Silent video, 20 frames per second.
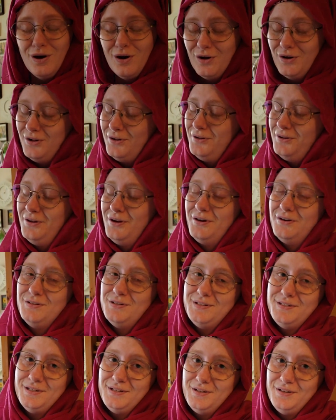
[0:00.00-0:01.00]
all are
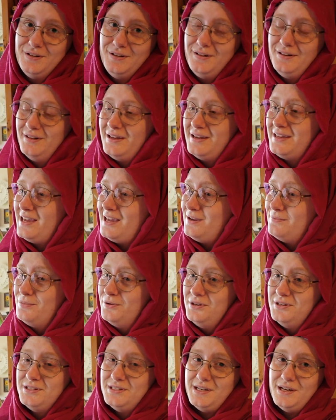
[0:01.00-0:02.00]
still like able
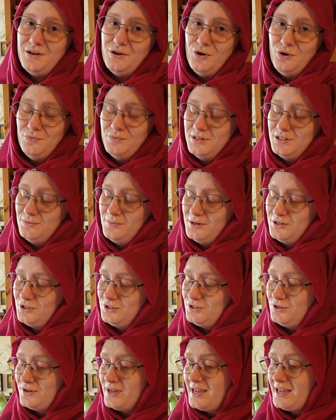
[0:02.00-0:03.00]
to stay at home as much
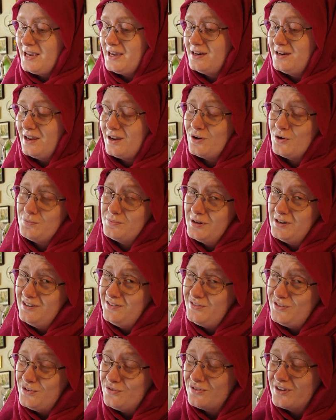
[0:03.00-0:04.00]
as you can. I hope none
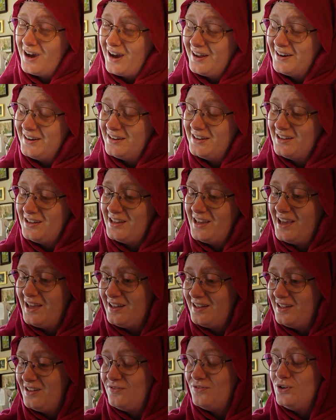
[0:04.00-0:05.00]
of you have gotten it
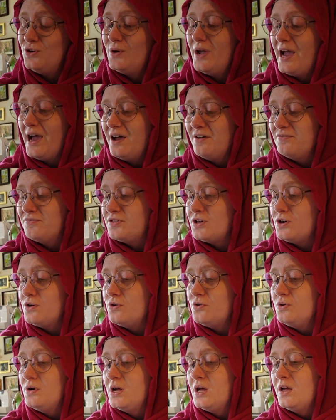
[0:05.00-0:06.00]
yet. If you have
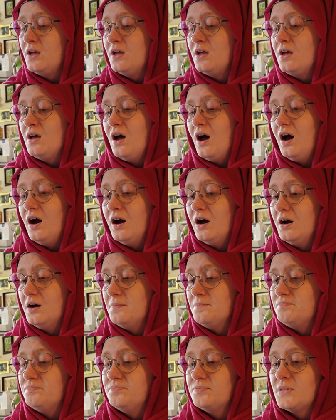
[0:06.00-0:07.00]
though,
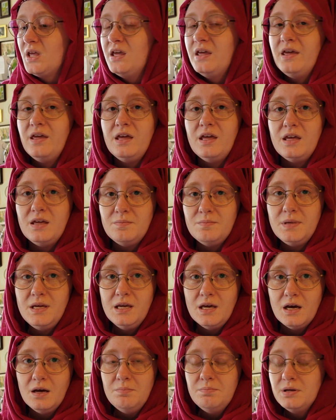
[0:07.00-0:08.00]
hit me
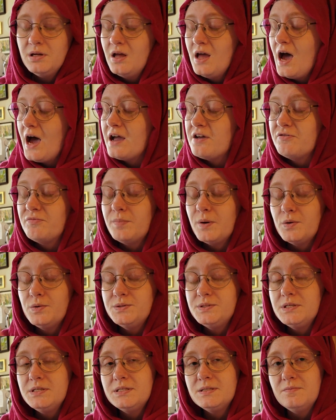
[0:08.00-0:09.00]
up. I've
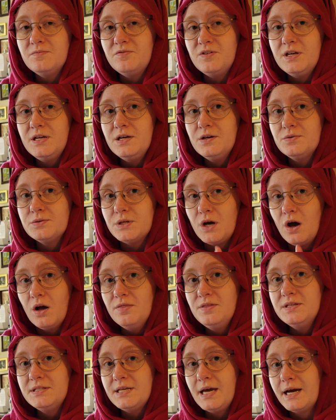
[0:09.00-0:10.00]
posted some videos on
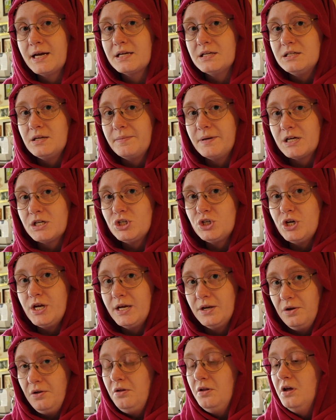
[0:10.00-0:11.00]
this academic
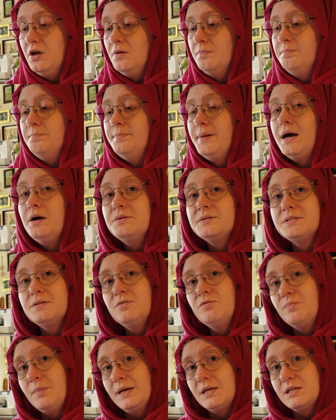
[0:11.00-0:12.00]
channel about some
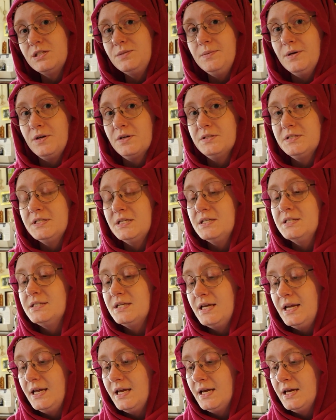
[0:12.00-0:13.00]
of my experiences,
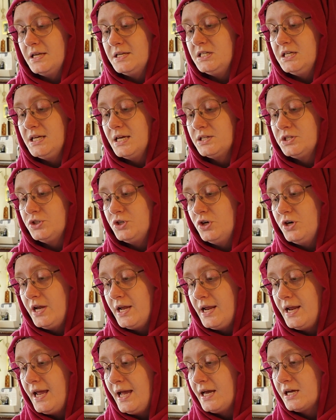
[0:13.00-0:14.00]
and
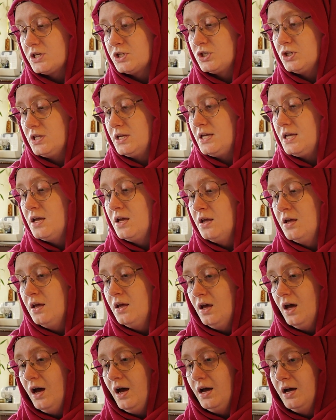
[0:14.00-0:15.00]
yesterday actually
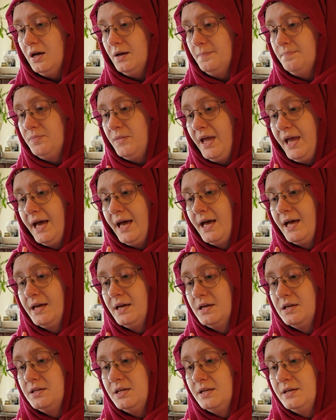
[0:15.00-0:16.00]

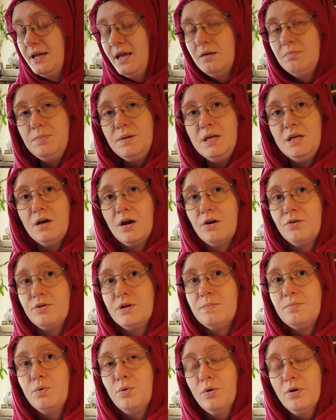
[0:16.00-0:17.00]
had an NPR
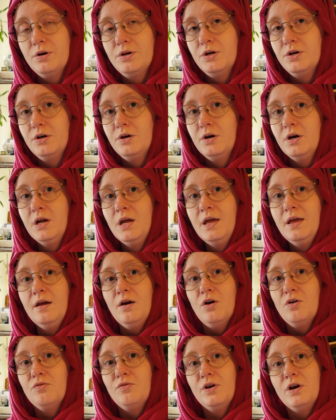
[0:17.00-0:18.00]
reporter
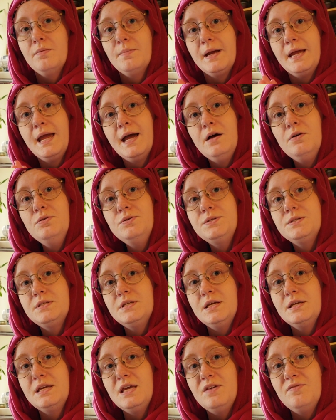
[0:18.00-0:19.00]
over at my house
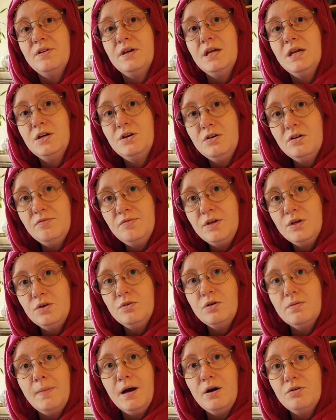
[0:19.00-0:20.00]
and gave an interview
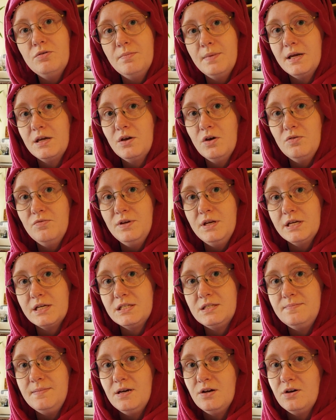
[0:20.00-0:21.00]
about my COVID
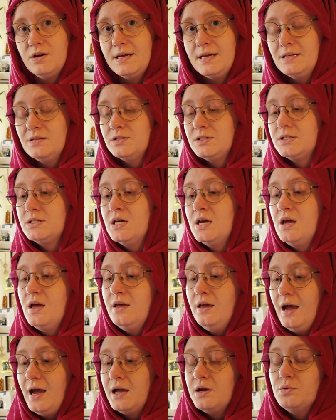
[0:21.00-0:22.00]
experience.
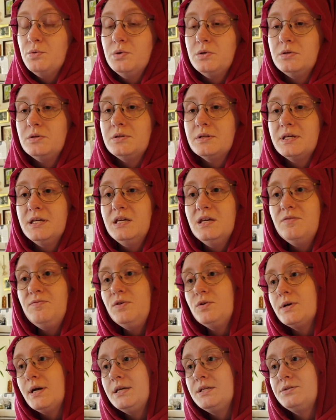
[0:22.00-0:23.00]
I will give you
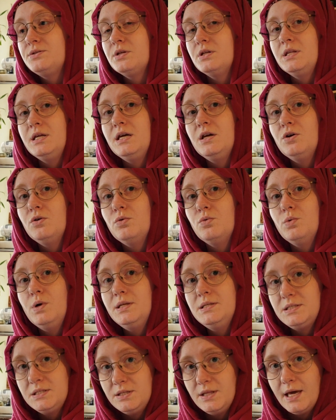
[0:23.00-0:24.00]
guys the link
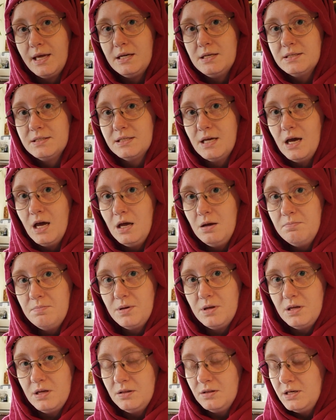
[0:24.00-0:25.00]
once that is up
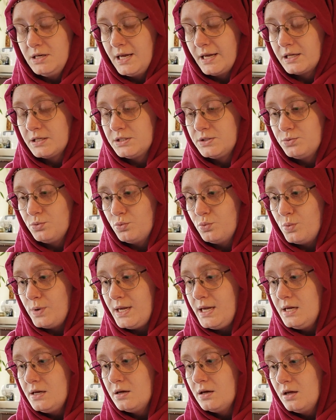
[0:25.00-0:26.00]
in the next
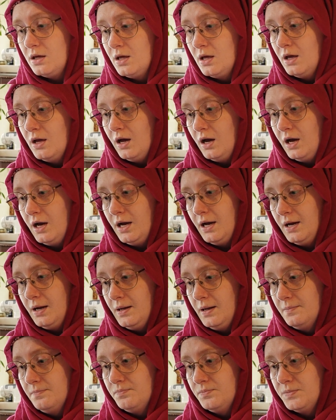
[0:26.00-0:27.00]
week,
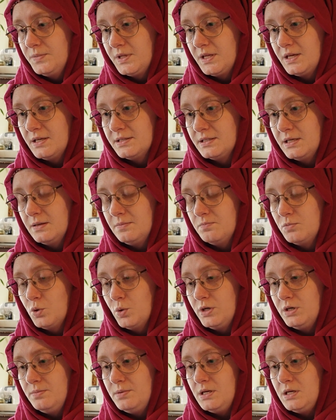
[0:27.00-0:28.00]
because I'm
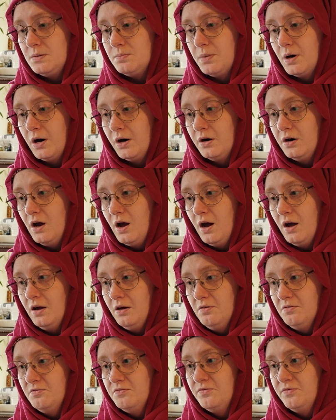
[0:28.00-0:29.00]
going to be part
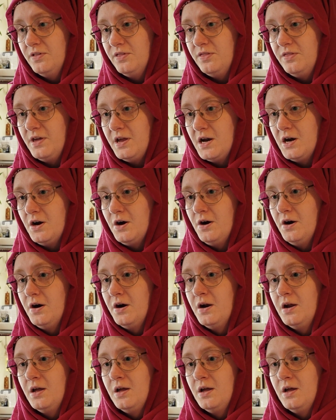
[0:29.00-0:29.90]
of their